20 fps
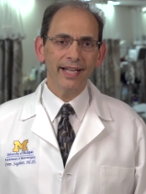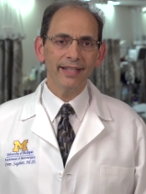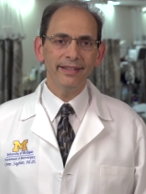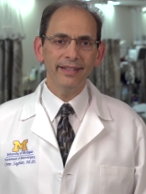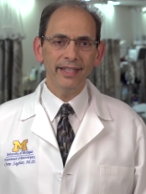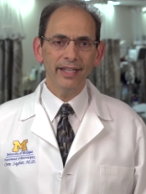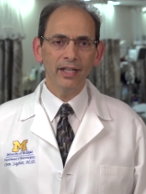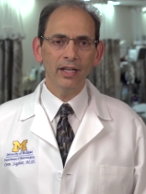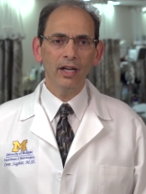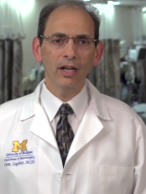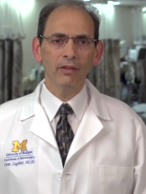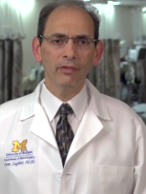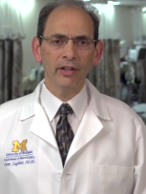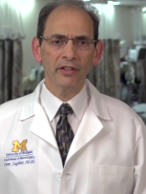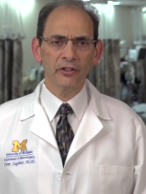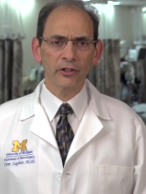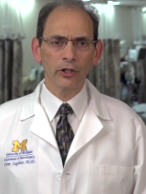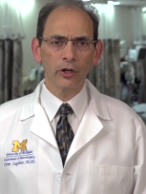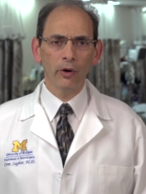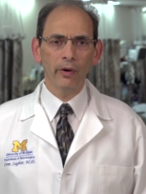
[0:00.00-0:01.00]
idea of
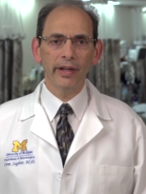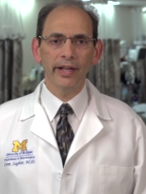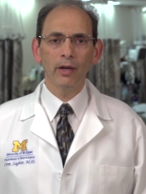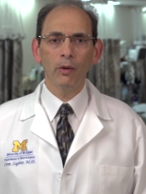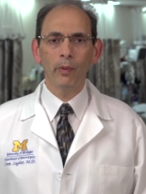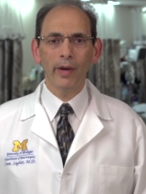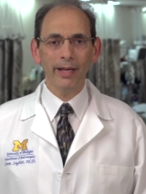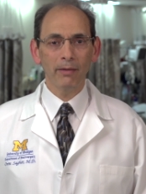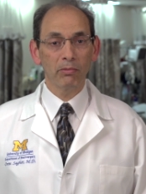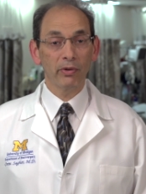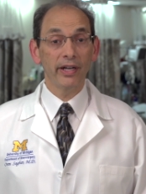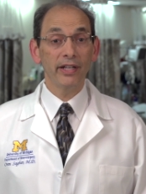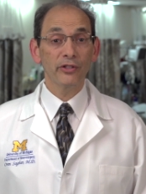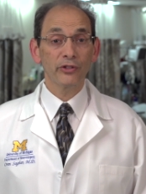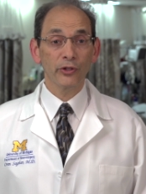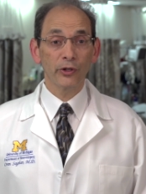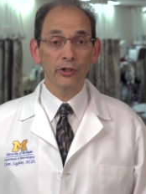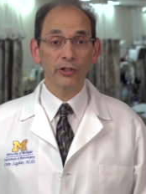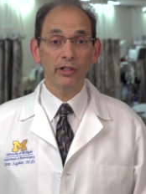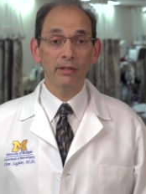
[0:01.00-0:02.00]
undergoing awake brain
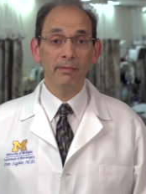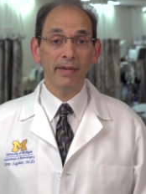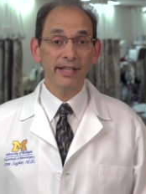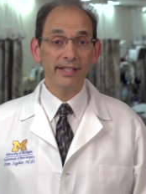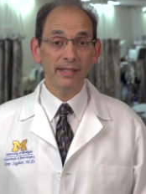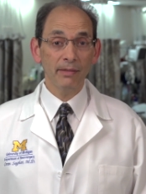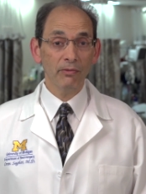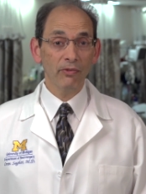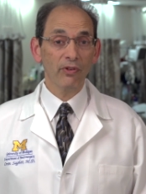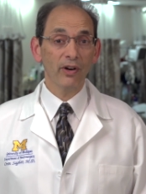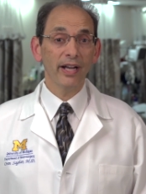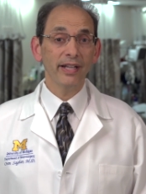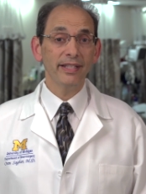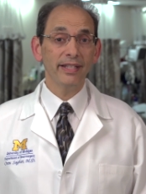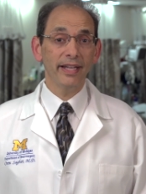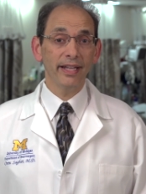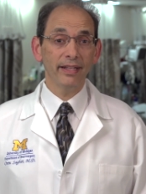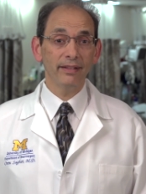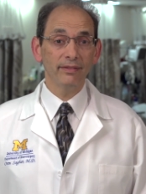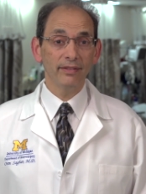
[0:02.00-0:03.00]
surgery may seem
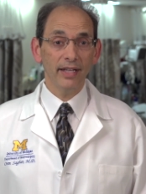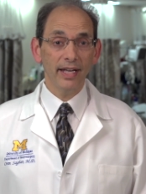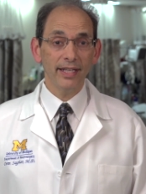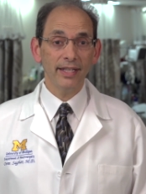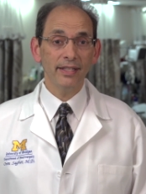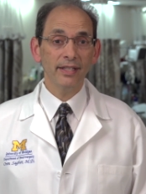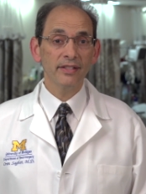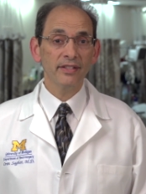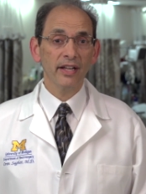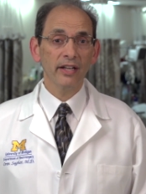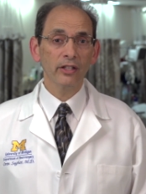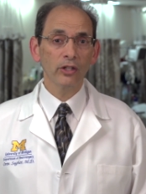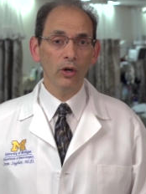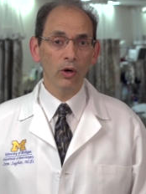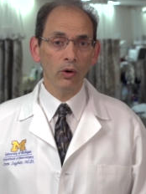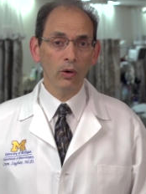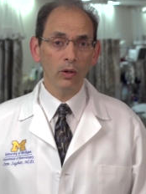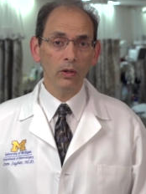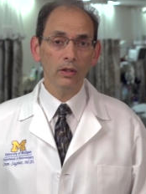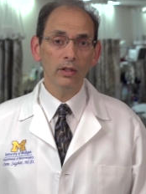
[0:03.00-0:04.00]
frightening, and it is our
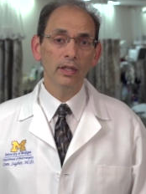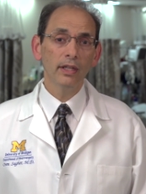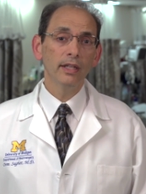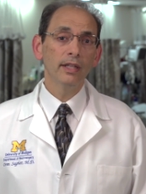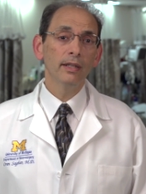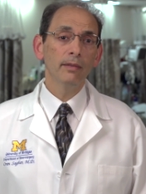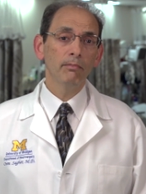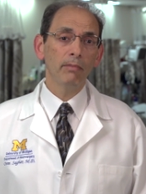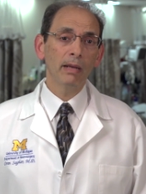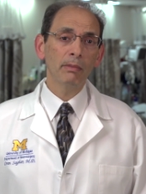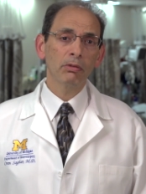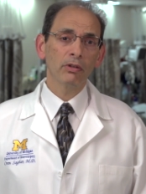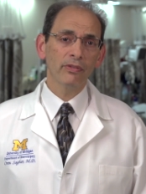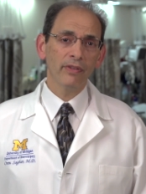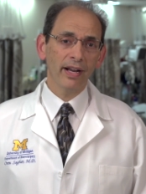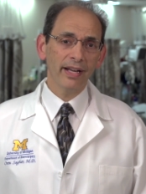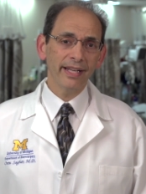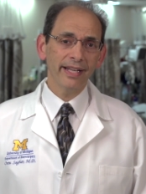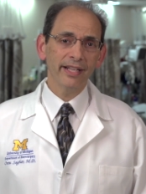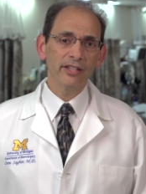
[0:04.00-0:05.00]
goal, by
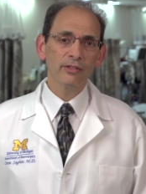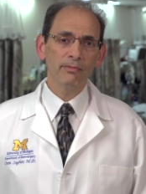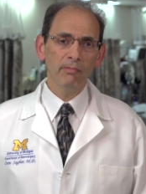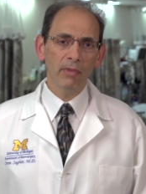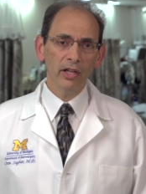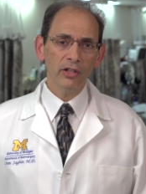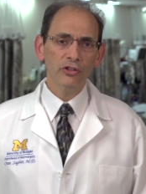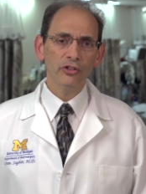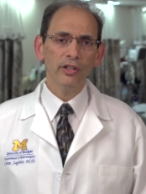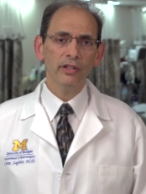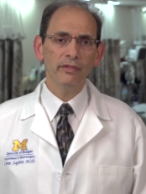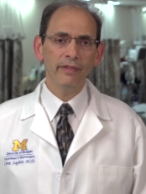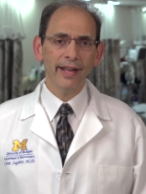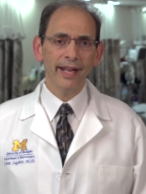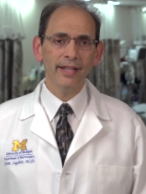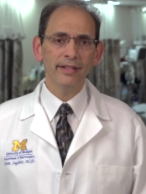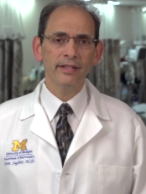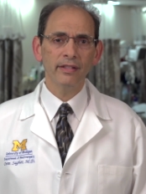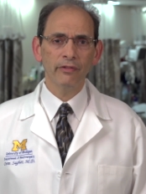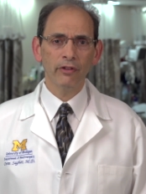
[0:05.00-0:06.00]
providing as much
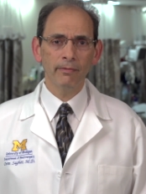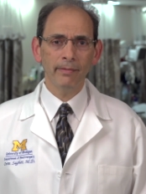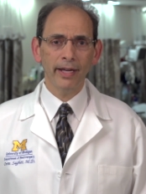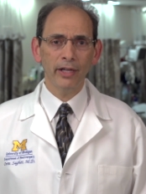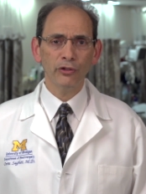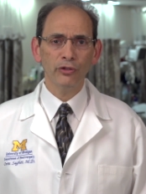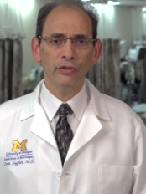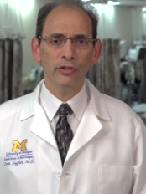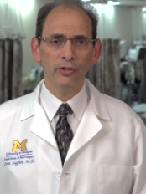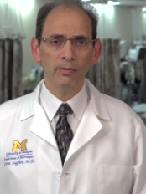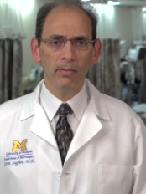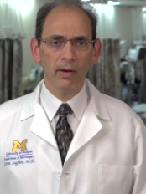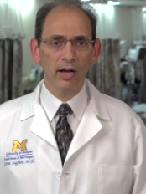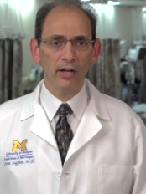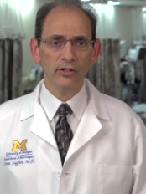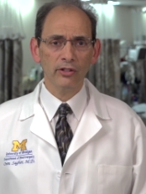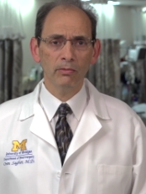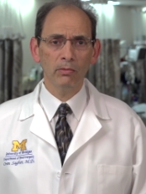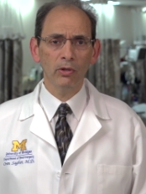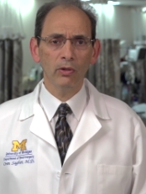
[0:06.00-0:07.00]
advance information as
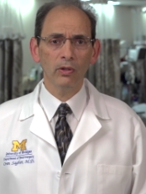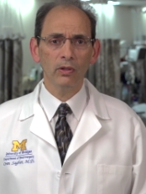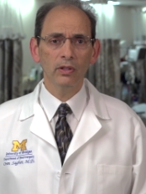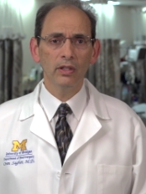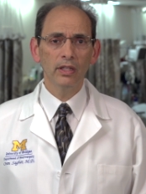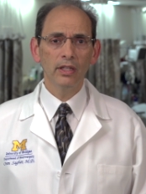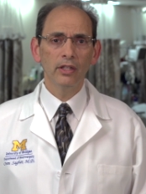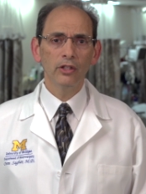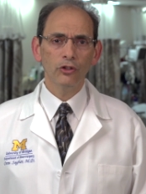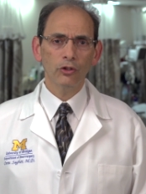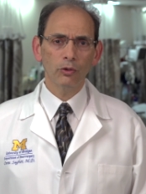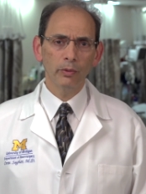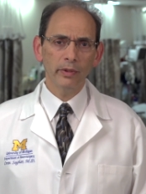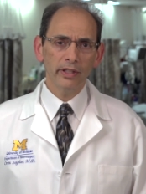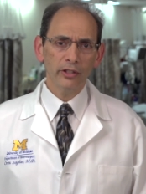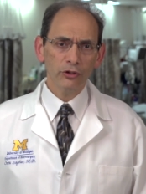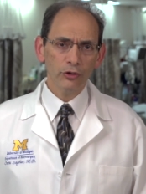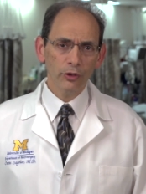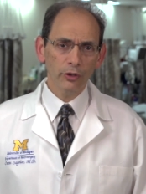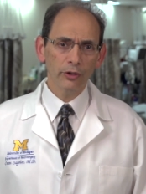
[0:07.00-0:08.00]
possible, to
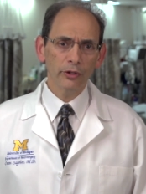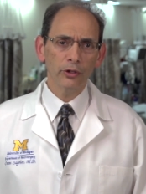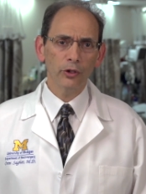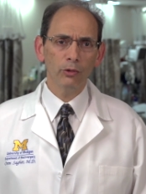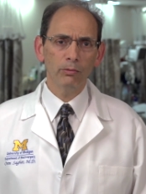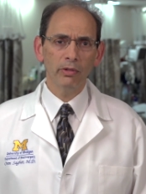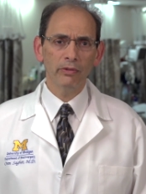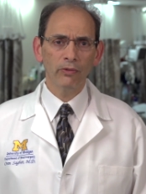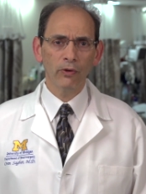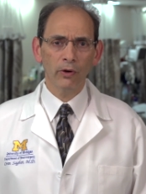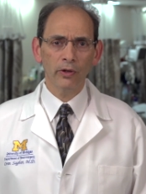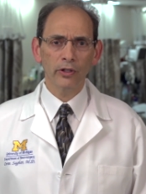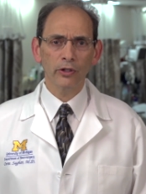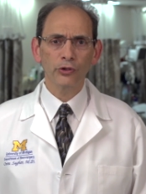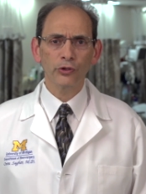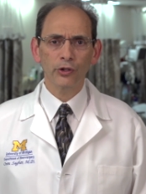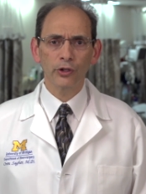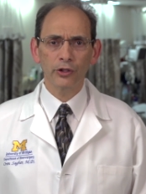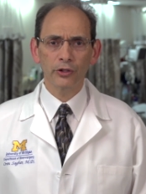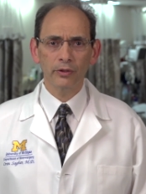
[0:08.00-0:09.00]
reassure you before your
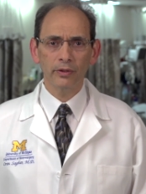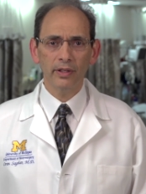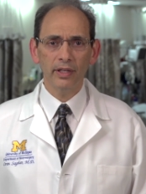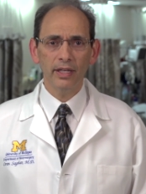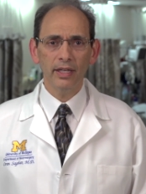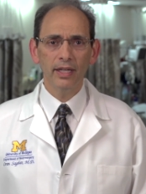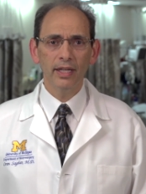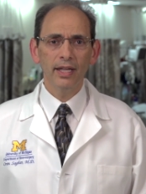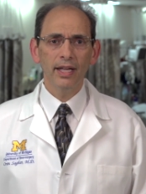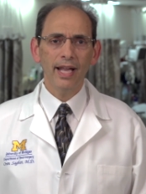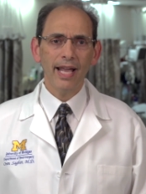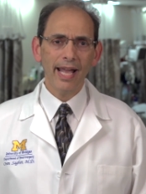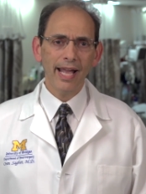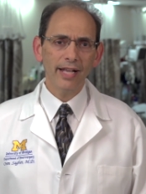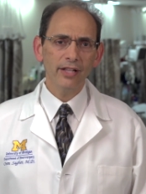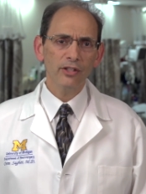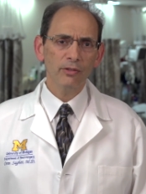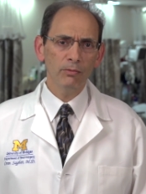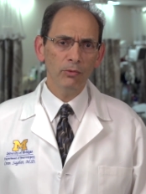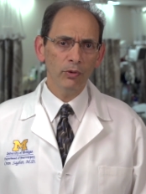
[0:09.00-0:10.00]
surgery
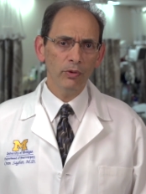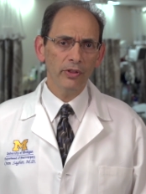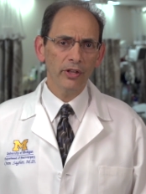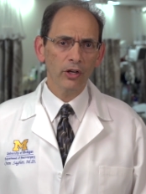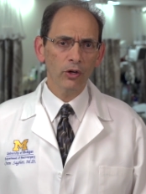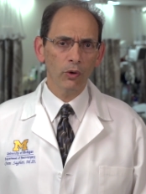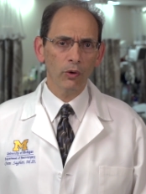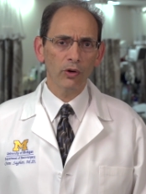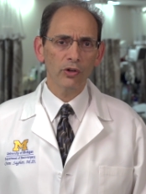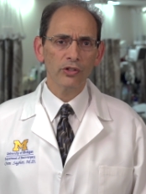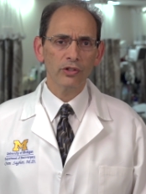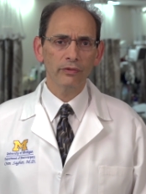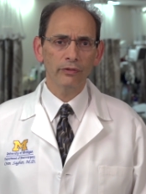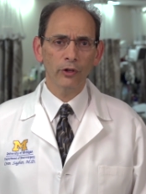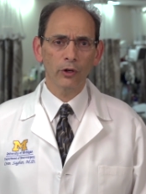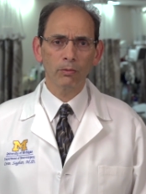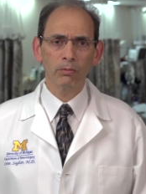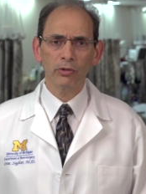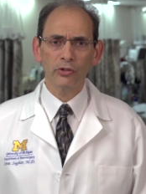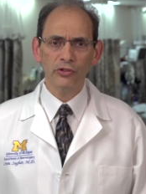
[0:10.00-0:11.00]
and smooth the course of
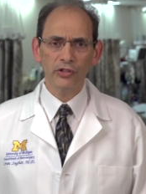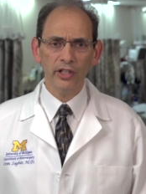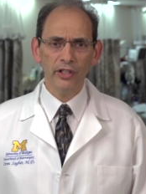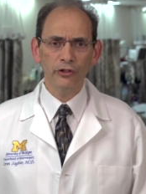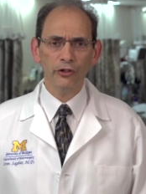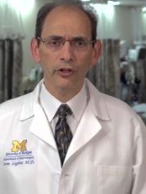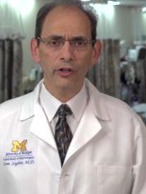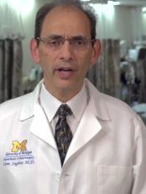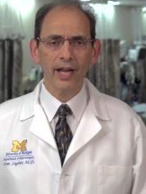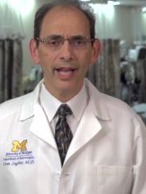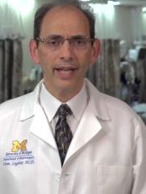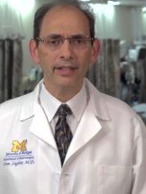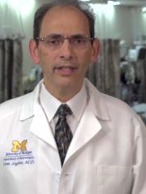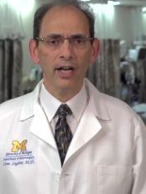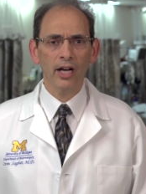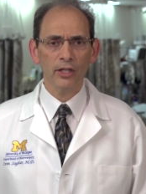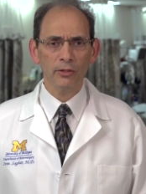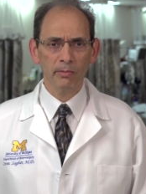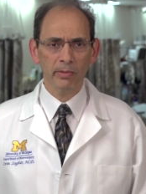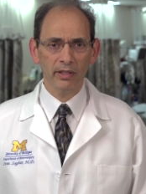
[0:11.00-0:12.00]
your procedure and
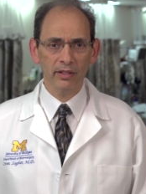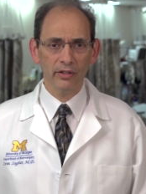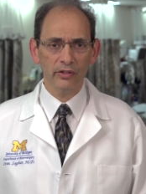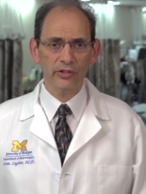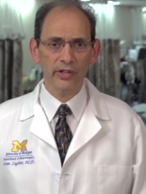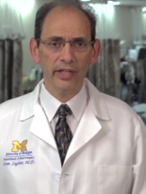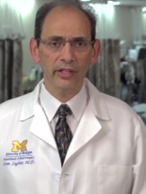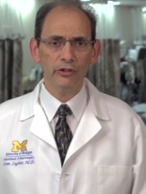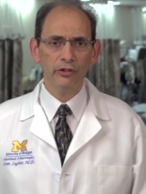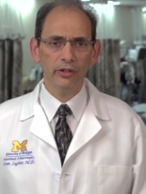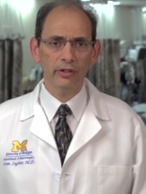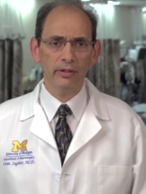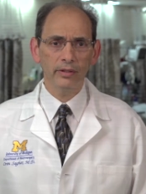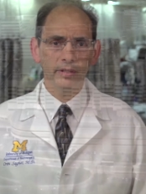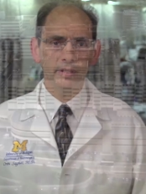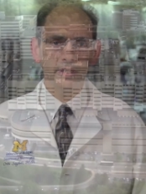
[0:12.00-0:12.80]
hospitalization.